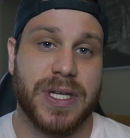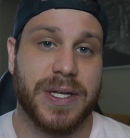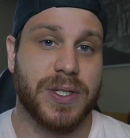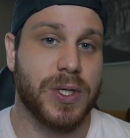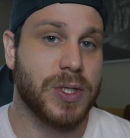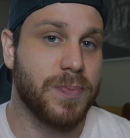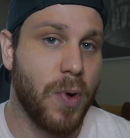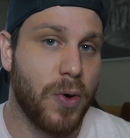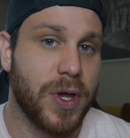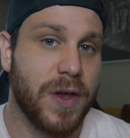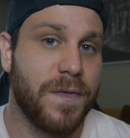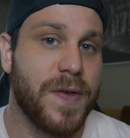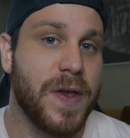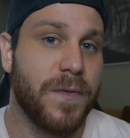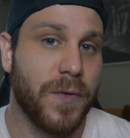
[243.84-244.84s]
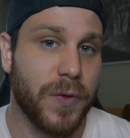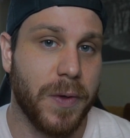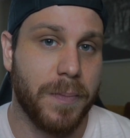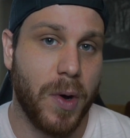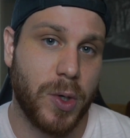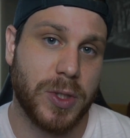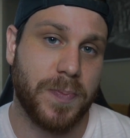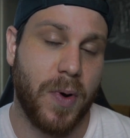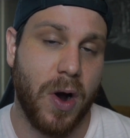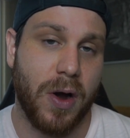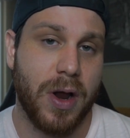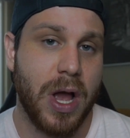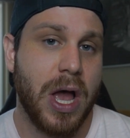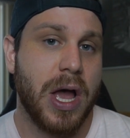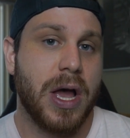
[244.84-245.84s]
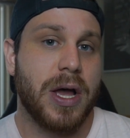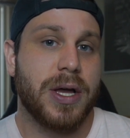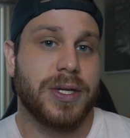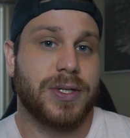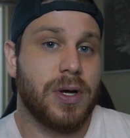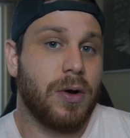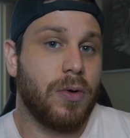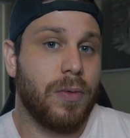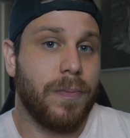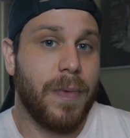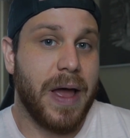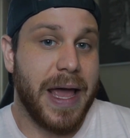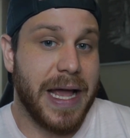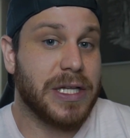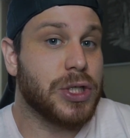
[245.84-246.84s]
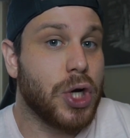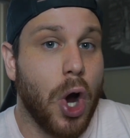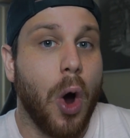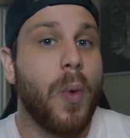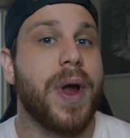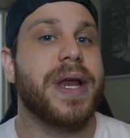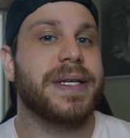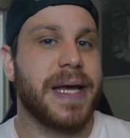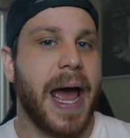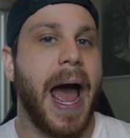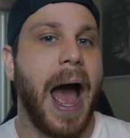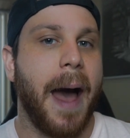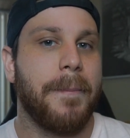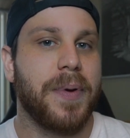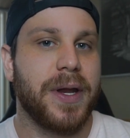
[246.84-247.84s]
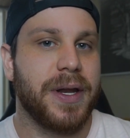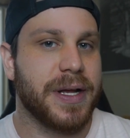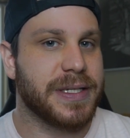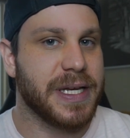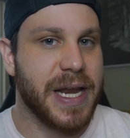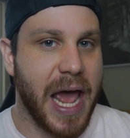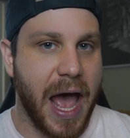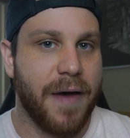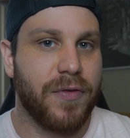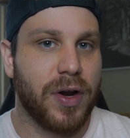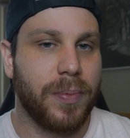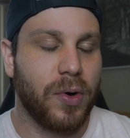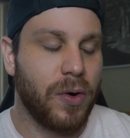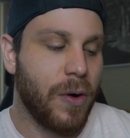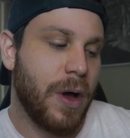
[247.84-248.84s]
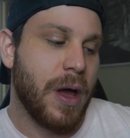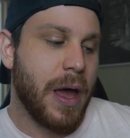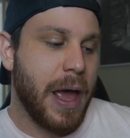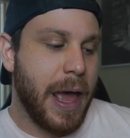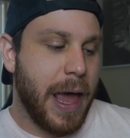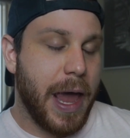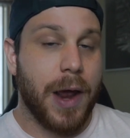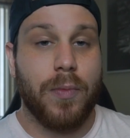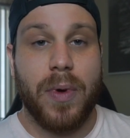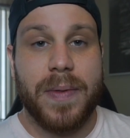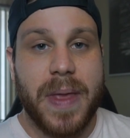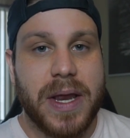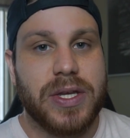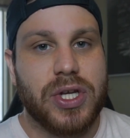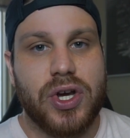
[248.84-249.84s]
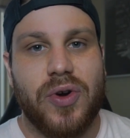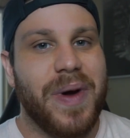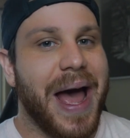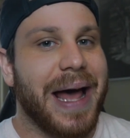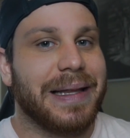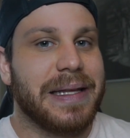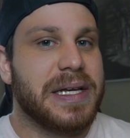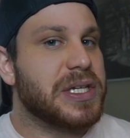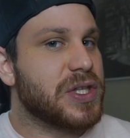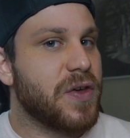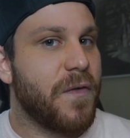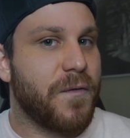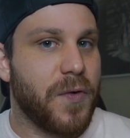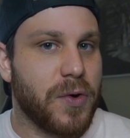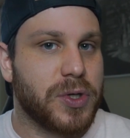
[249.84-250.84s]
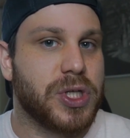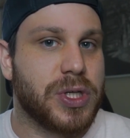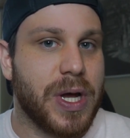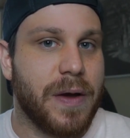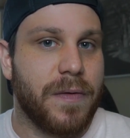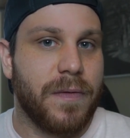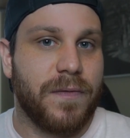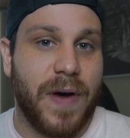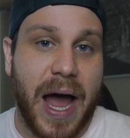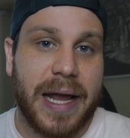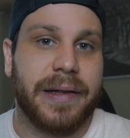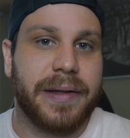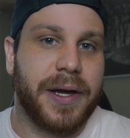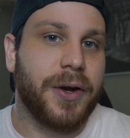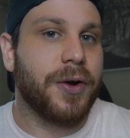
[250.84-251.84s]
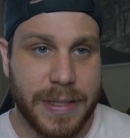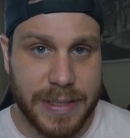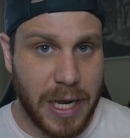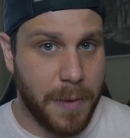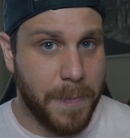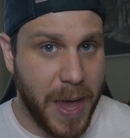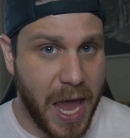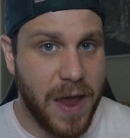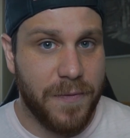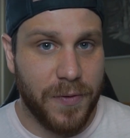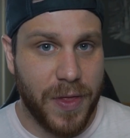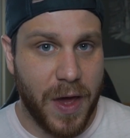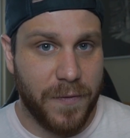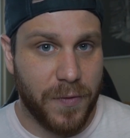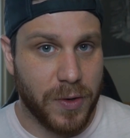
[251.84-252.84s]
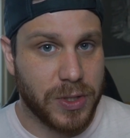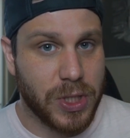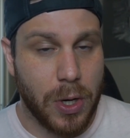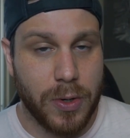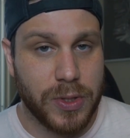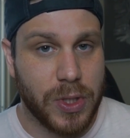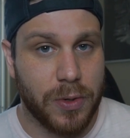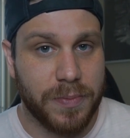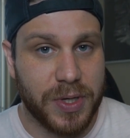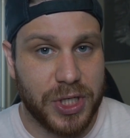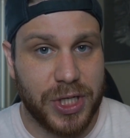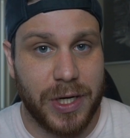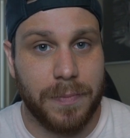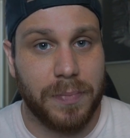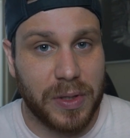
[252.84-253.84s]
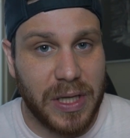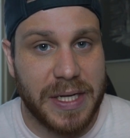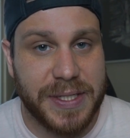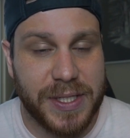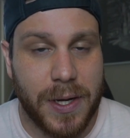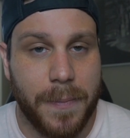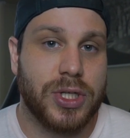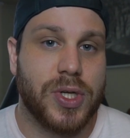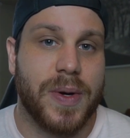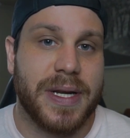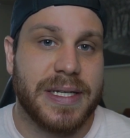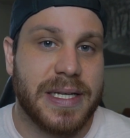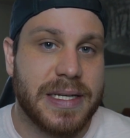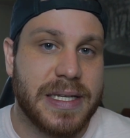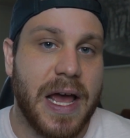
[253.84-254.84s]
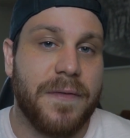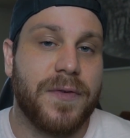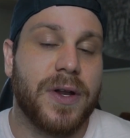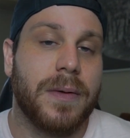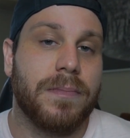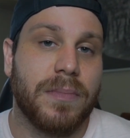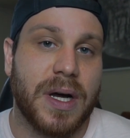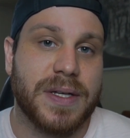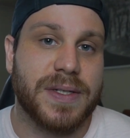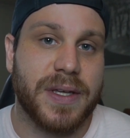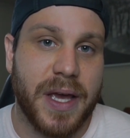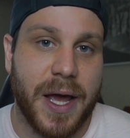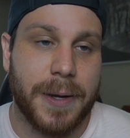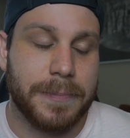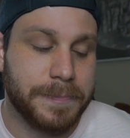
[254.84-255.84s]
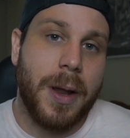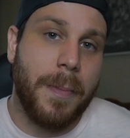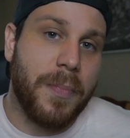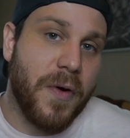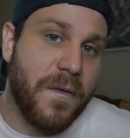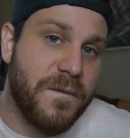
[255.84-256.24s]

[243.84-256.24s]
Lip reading: as a smoking fee for the most part. So it's going to happen, it's inevitable. And when they do, at least the first violator is gonna pay for that first Ozone Machine plus some. So it is a definite must get. Number